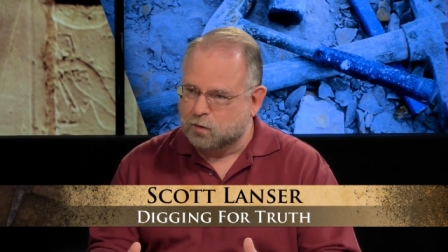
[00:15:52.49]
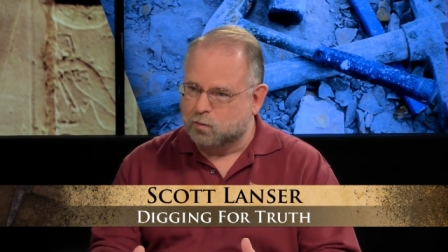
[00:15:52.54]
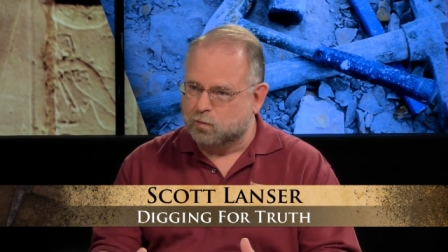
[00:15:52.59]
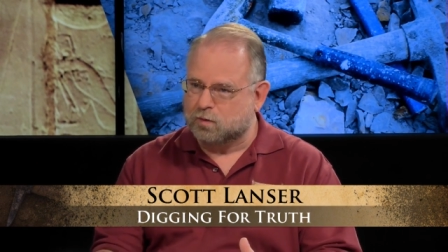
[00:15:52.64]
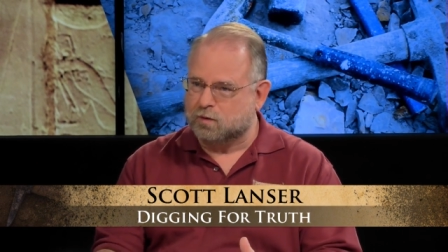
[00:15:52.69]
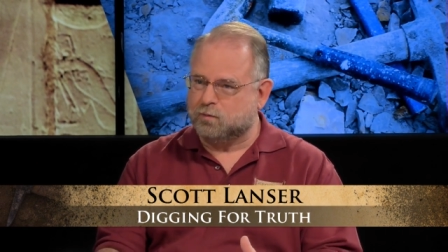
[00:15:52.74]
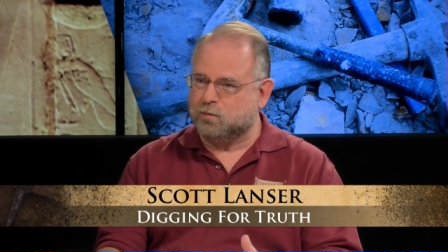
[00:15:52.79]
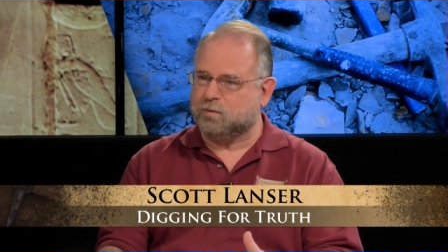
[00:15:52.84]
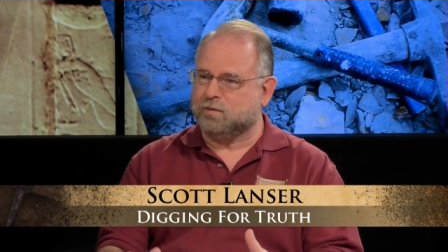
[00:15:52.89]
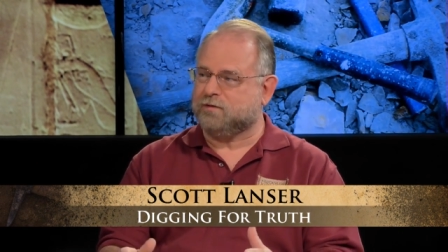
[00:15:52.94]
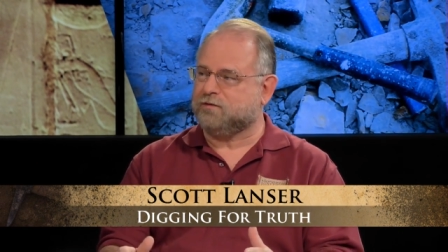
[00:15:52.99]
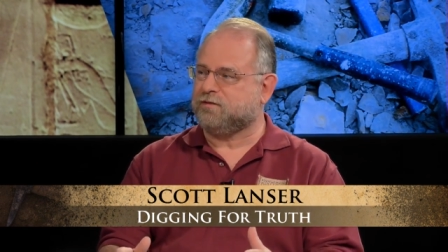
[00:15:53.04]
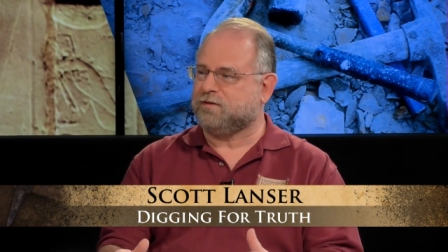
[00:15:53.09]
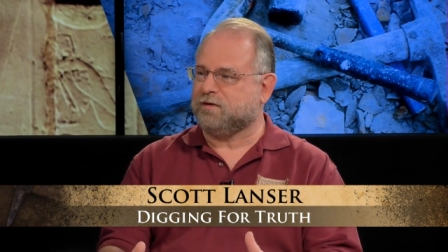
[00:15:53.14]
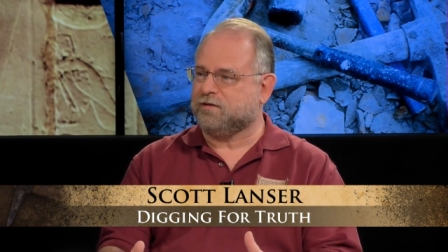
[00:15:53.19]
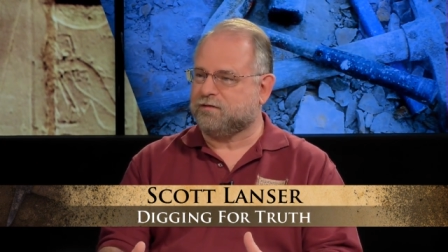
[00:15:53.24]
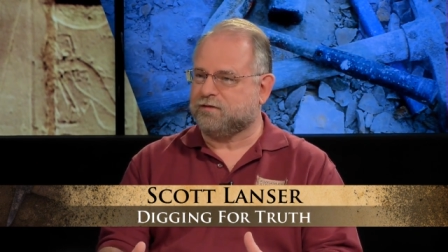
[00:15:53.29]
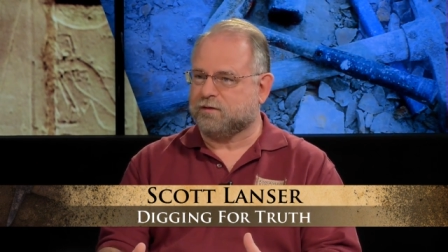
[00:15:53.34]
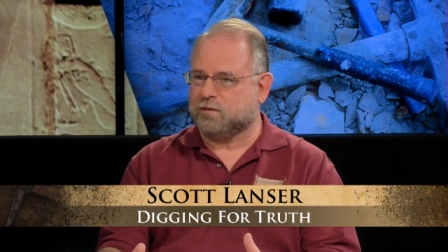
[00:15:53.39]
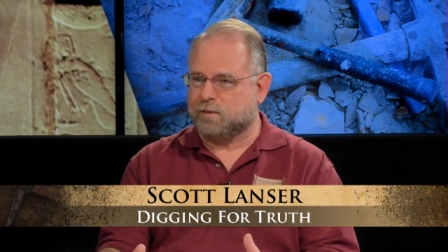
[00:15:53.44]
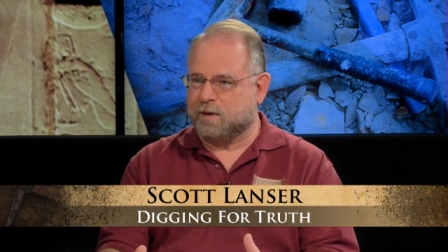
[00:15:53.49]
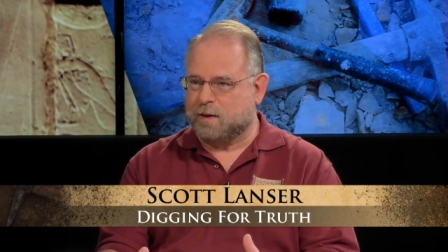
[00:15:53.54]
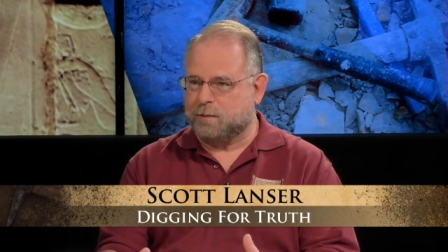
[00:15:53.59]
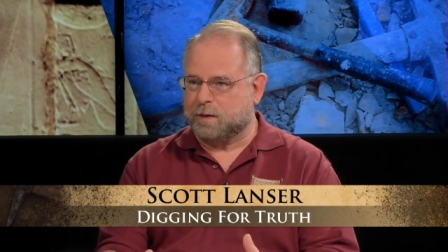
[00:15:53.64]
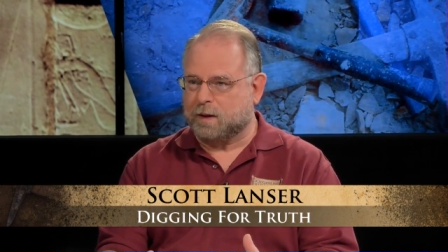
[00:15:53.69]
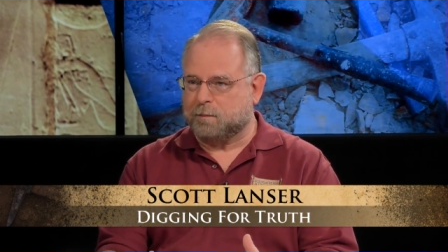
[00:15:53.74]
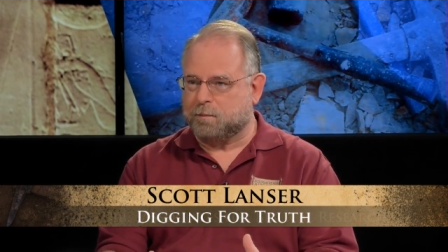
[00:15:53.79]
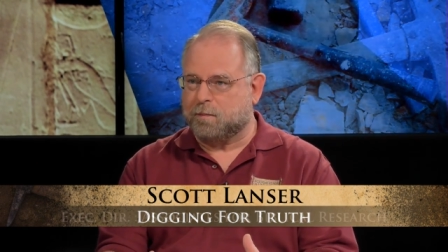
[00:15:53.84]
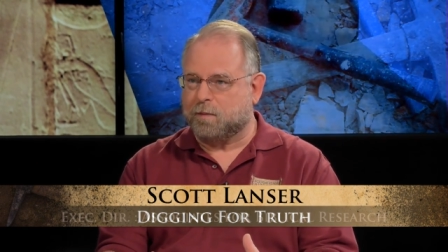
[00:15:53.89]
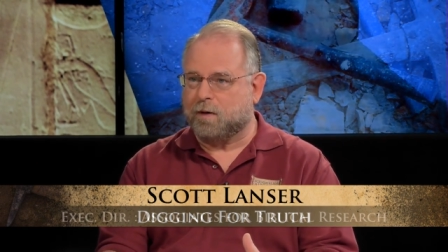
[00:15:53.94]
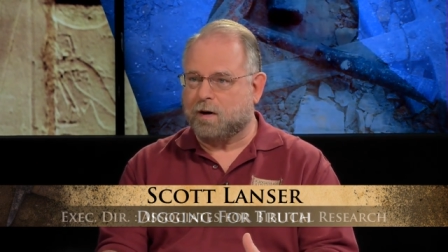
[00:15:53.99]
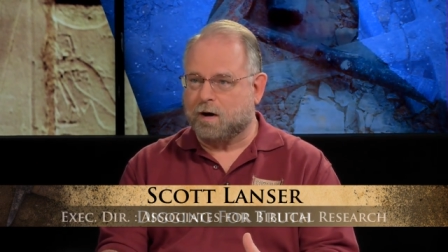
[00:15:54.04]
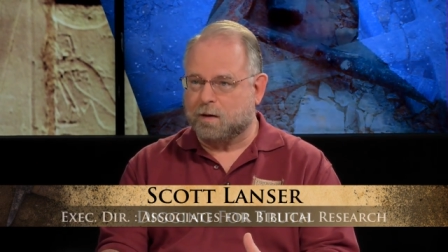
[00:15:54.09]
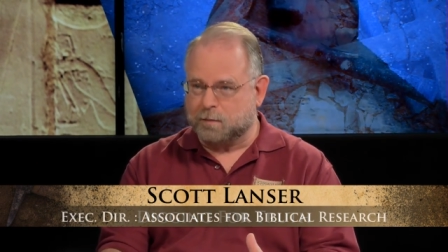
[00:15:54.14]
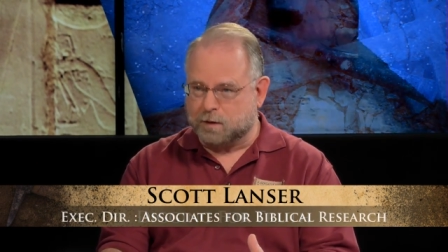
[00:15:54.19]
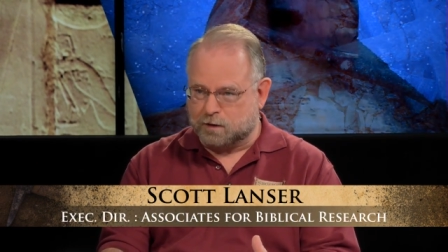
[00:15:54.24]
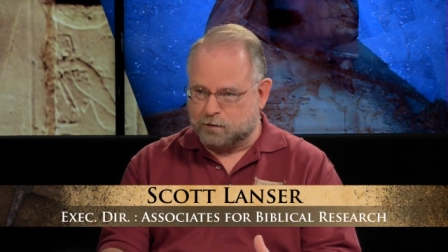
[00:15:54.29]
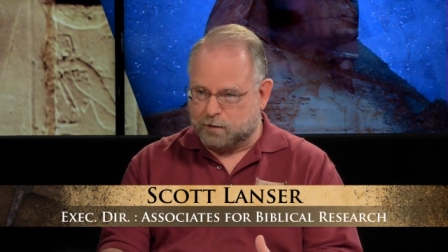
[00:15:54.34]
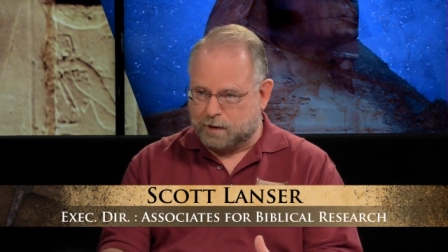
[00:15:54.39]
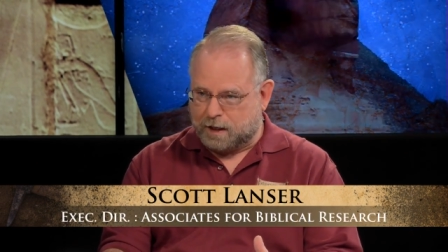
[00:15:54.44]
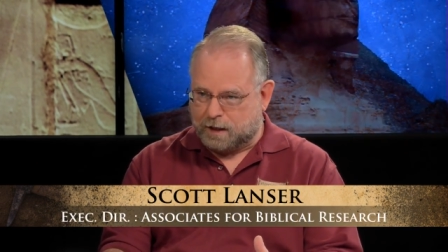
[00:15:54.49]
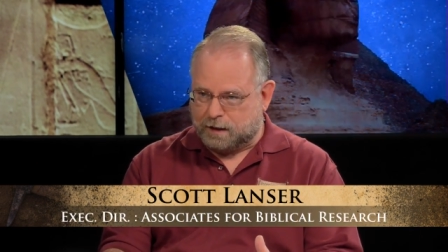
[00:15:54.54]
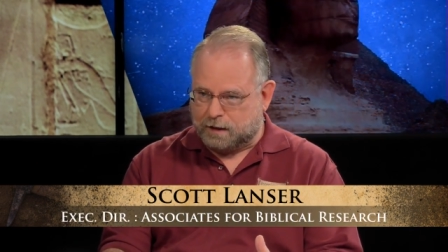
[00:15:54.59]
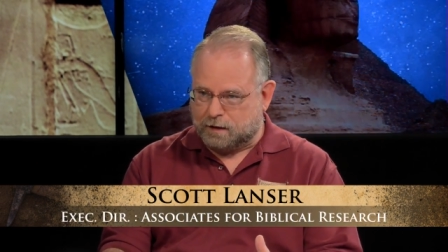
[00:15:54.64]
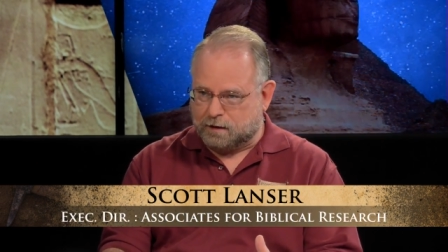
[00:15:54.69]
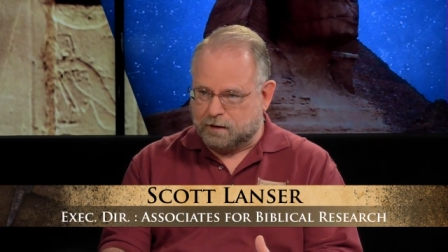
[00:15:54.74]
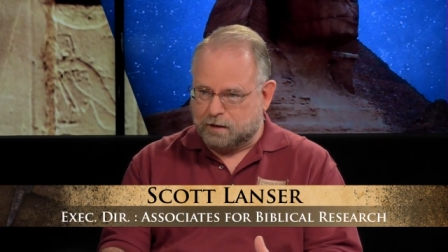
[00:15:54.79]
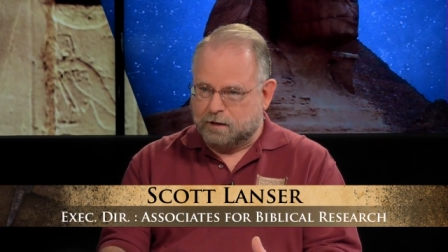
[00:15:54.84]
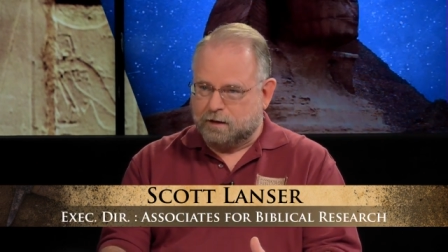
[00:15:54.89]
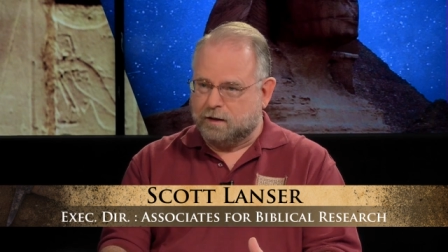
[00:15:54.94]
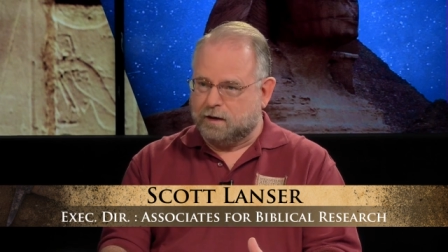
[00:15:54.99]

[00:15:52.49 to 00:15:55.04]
was the ceramic pomegranate.